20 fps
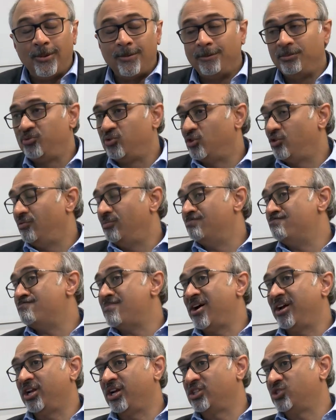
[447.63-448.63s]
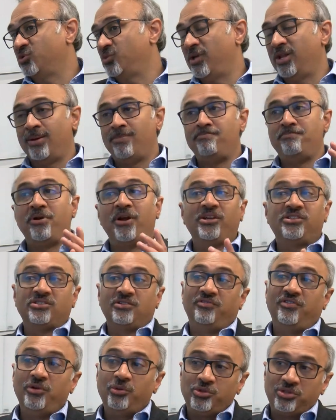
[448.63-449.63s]
Yeah. So you might as well embrace
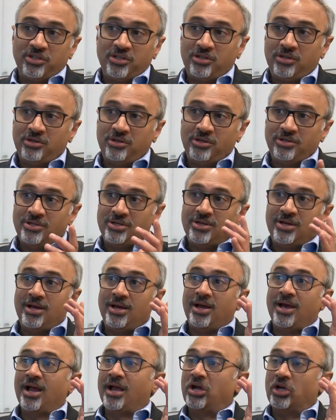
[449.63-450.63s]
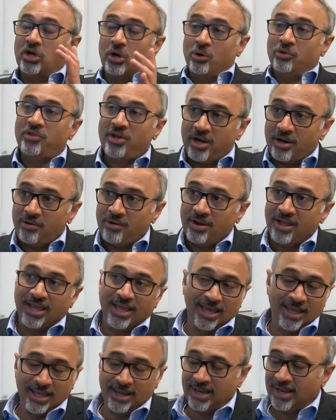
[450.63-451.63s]
the future, go there,
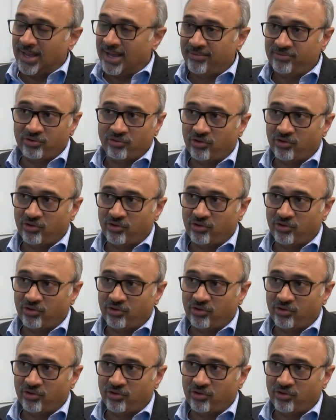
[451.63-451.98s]
and have the